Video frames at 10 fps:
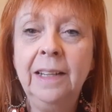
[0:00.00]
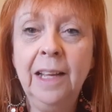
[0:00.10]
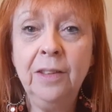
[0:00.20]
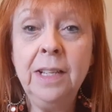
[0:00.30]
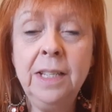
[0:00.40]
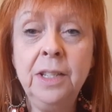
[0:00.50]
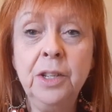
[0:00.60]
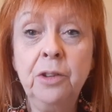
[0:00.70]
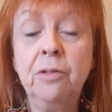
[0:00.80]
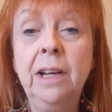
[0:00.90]
Now, this is
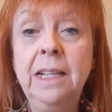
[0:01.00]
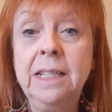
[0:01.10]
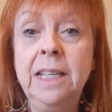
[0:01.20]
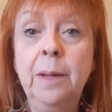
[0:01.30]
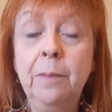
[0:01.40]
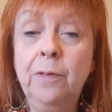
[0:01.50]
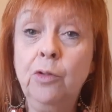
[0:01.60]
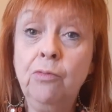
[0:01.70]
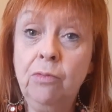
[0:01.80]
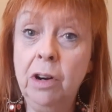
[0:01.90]
a great tip
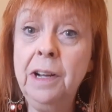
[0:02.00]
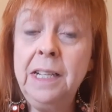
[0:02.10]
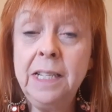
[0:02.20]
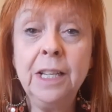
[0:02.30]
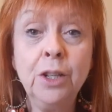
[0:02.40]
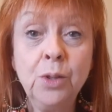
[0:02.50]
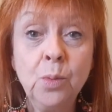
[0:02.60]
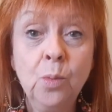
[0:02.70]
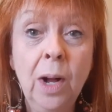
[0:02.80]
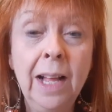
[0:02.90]
for writing
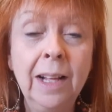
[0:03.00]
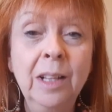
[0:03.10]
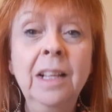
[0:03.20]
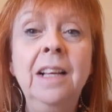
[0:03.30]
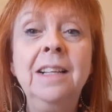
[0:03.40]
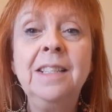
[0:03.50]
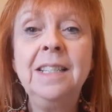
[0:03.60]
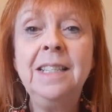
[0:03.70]
as well to